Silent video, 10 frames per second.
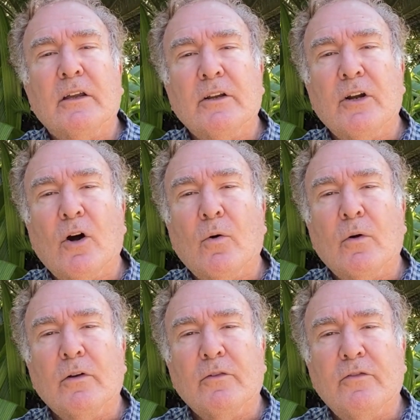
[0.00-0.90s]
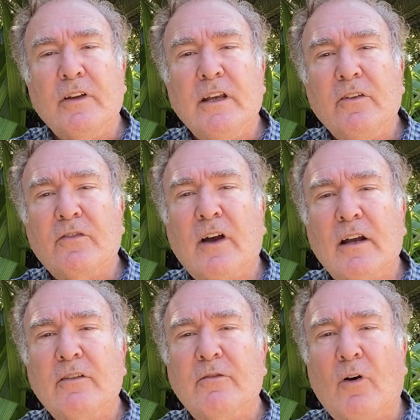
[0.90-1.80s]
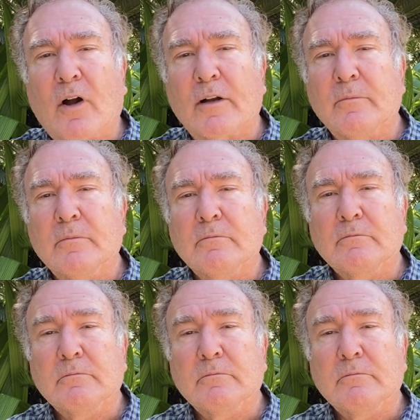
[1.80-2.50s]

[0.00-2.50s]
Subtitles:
You know, seeing signs of autumn